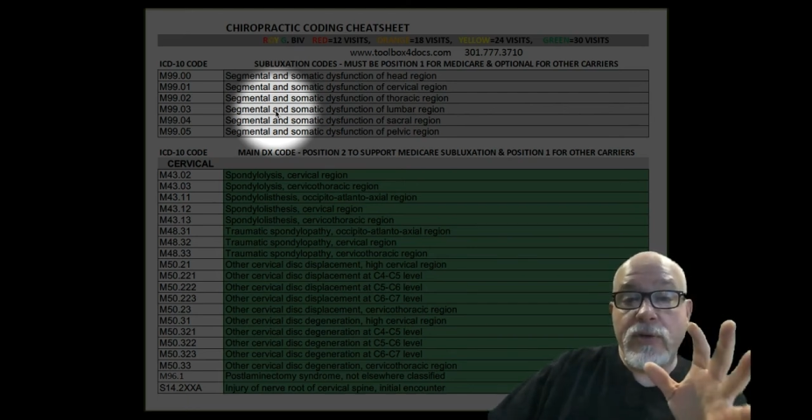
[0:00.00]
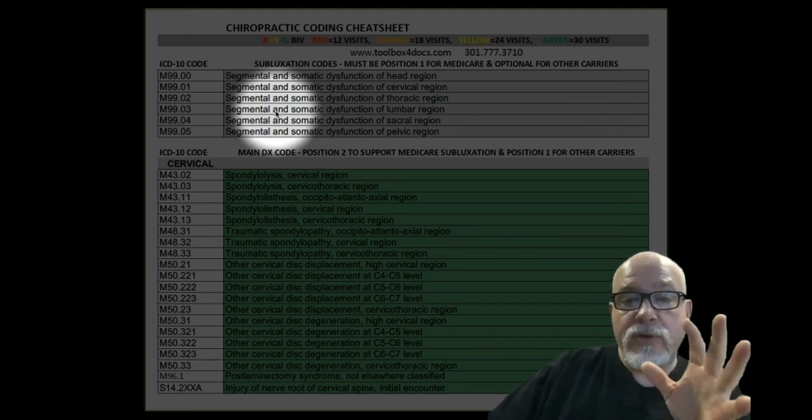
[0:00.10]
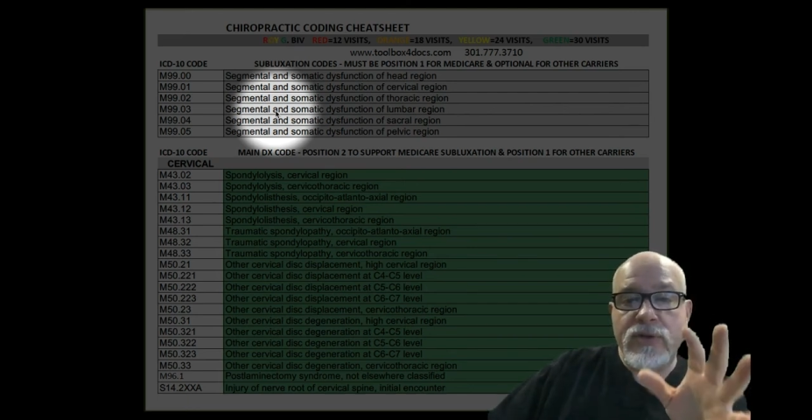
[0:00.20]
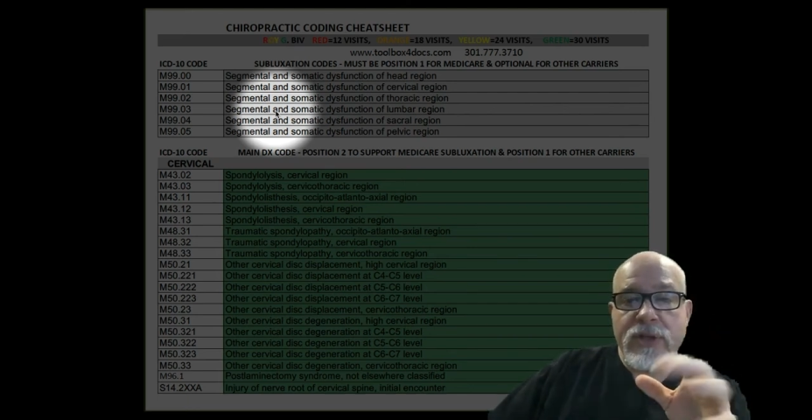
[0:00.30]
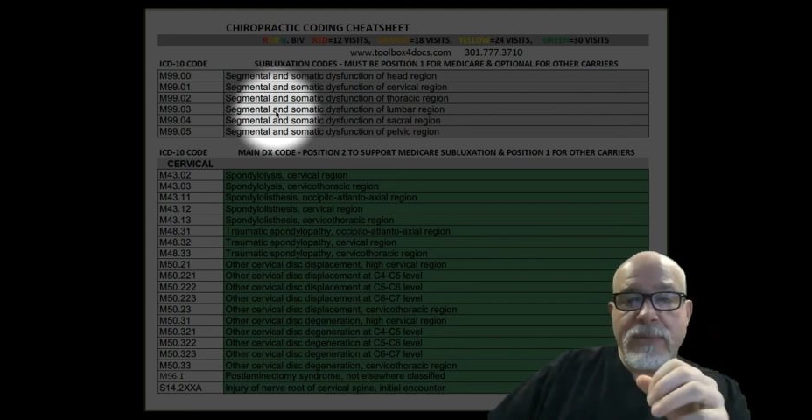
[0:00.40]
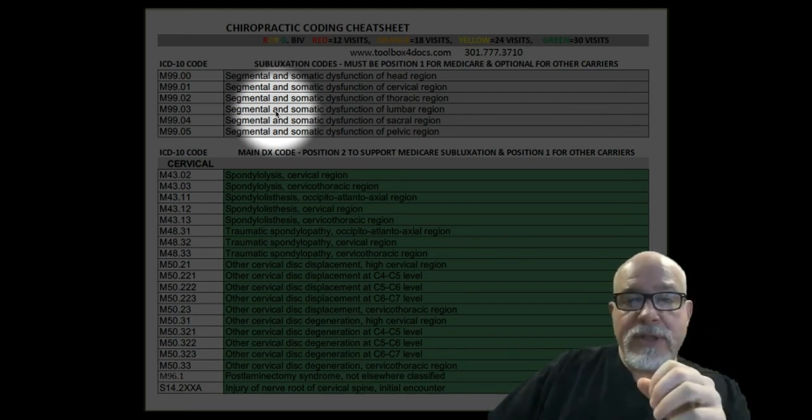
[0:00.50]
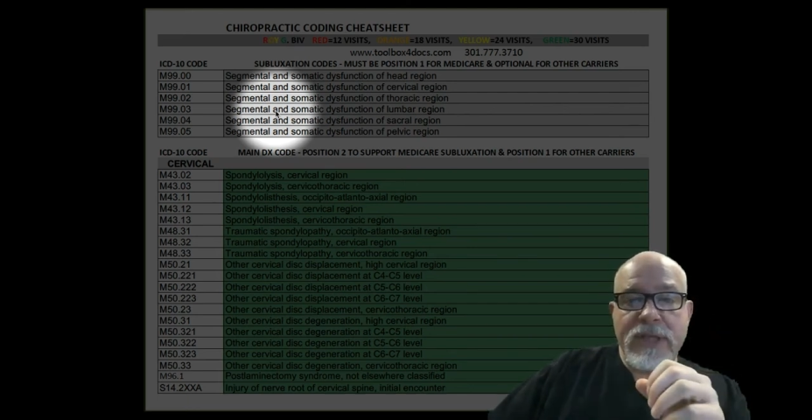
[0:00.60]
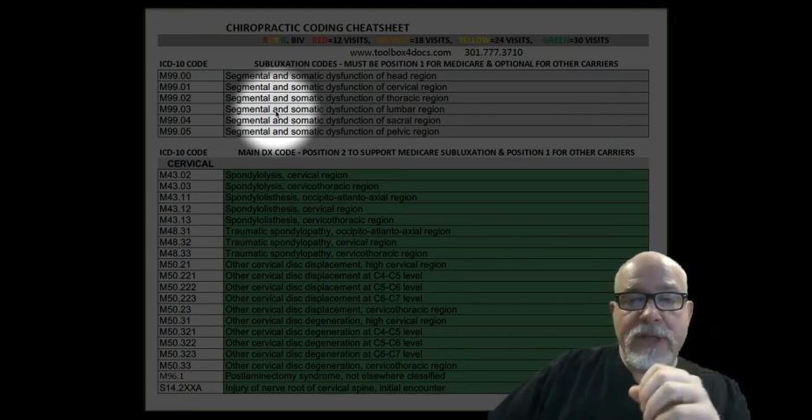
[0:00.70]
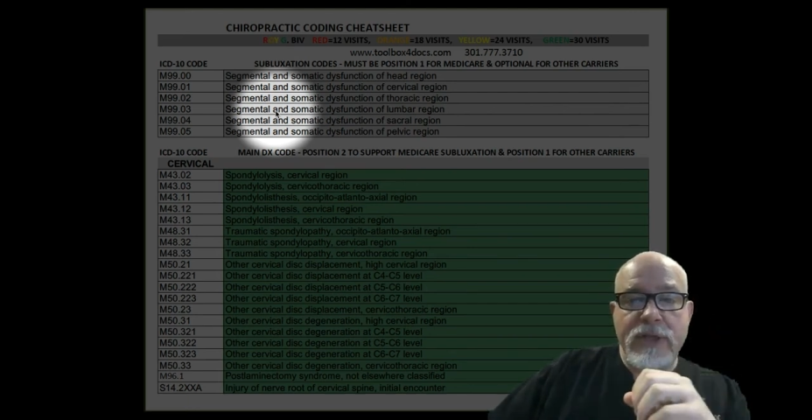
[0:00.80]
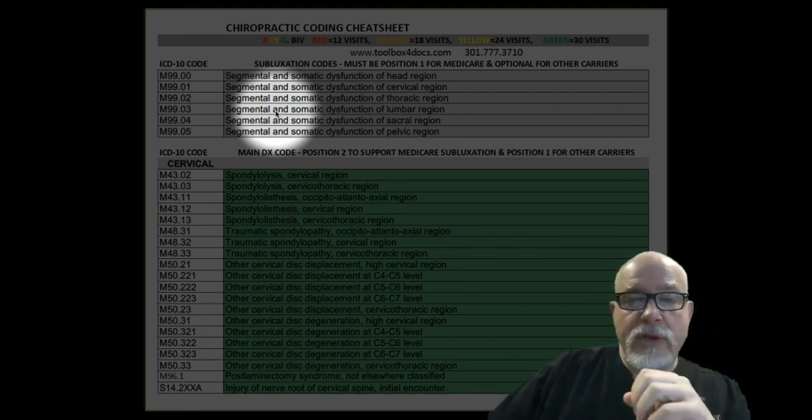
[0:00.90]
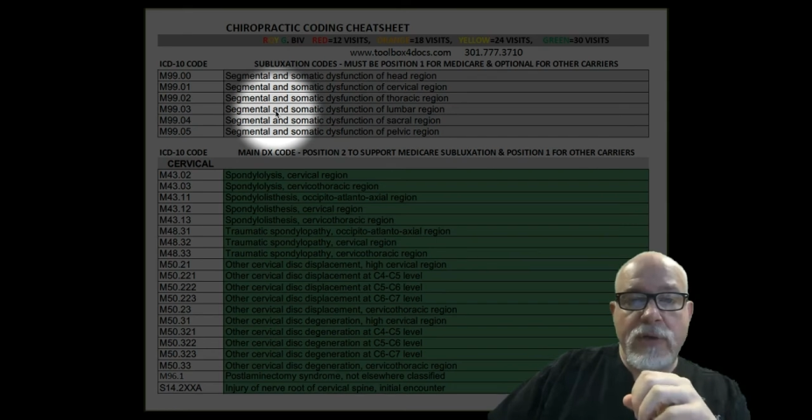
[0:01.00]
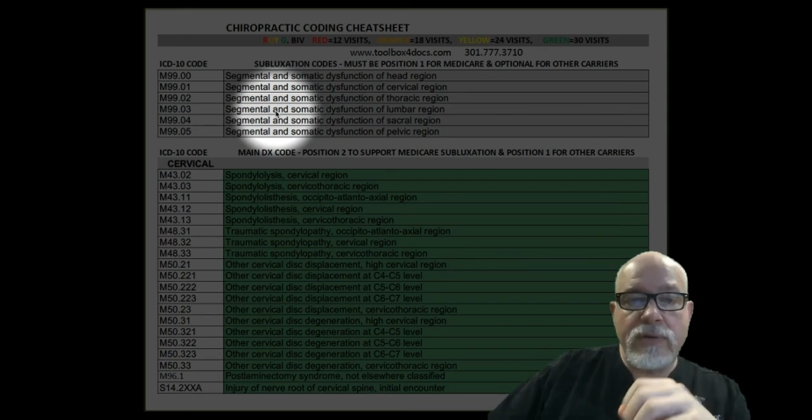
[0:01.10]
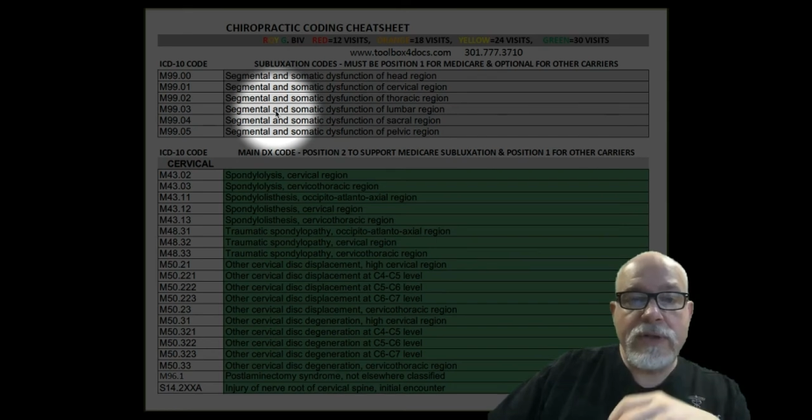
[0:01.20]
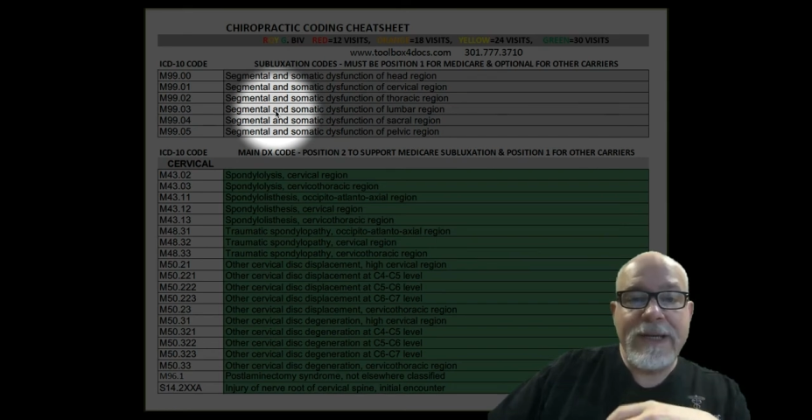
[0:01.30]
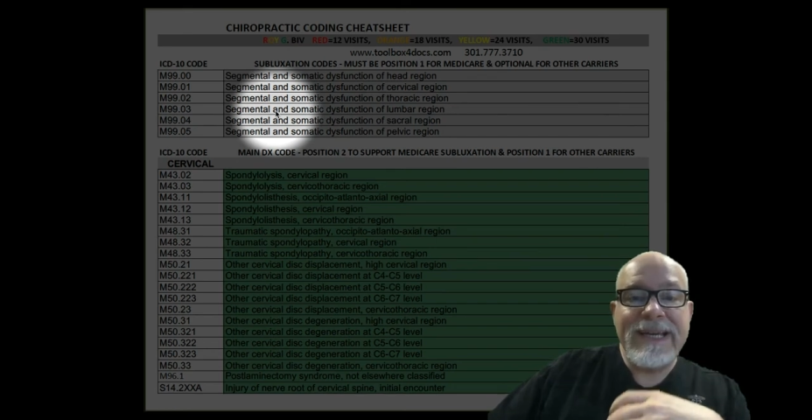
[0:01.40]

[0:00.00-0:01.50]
or subluxation codes